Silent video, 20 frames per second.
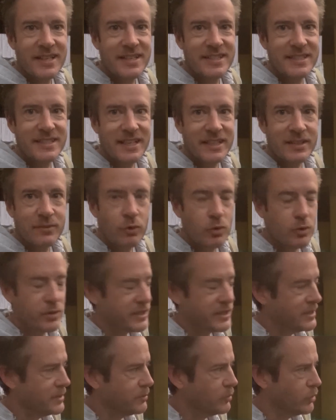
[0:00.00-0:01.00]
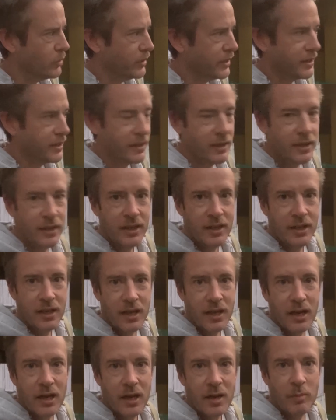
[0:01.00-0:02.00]
6:40 in the morning.
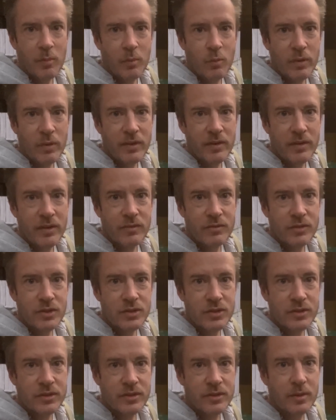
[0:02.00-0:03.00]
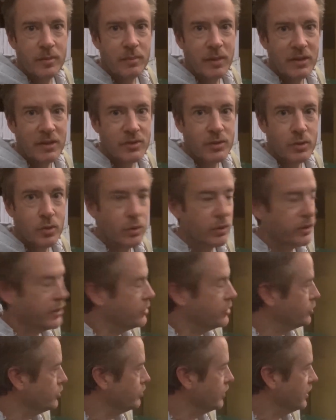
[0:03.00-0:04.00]
We're just about to call an
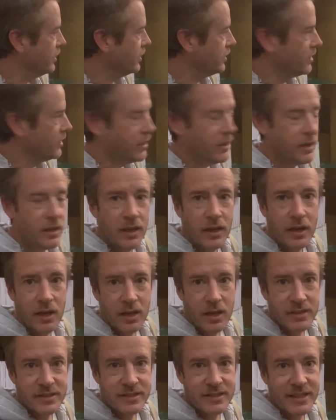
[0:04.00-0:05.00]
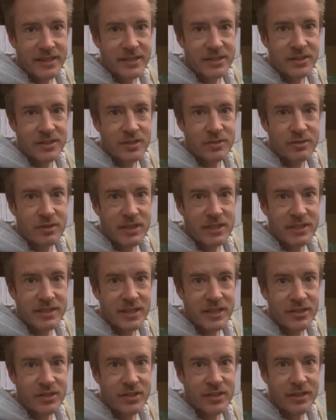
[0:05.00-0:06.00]
Uber to take us to the train
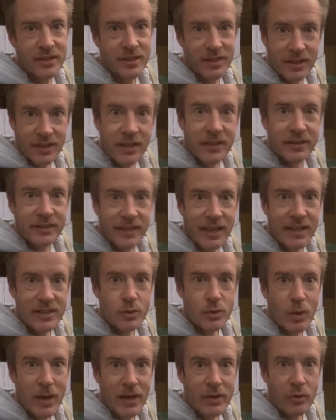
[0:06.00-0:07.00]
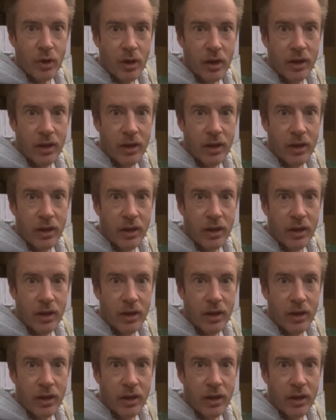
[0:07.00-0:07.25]
station to get us to Agra.